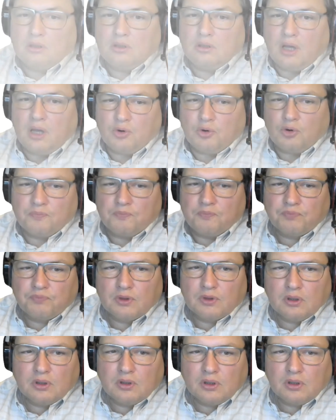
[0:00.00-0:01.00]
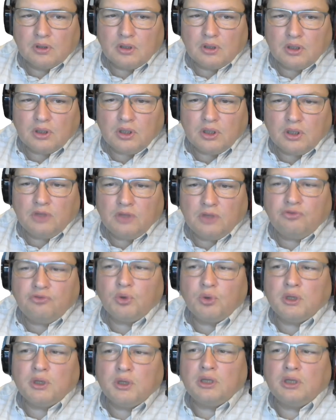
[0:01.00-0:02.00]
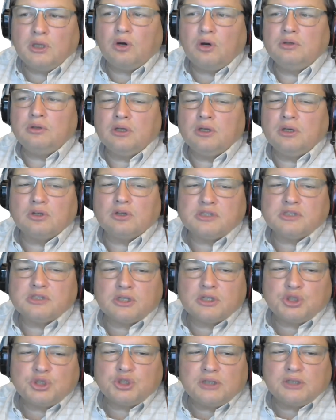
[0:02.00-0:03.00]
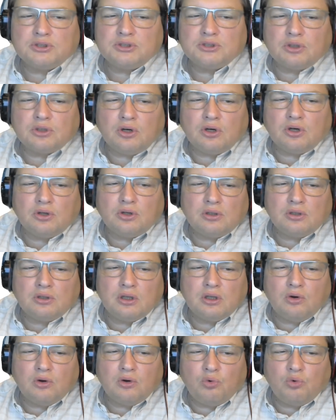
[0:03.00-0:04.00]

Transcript: Now, if we only concentrate on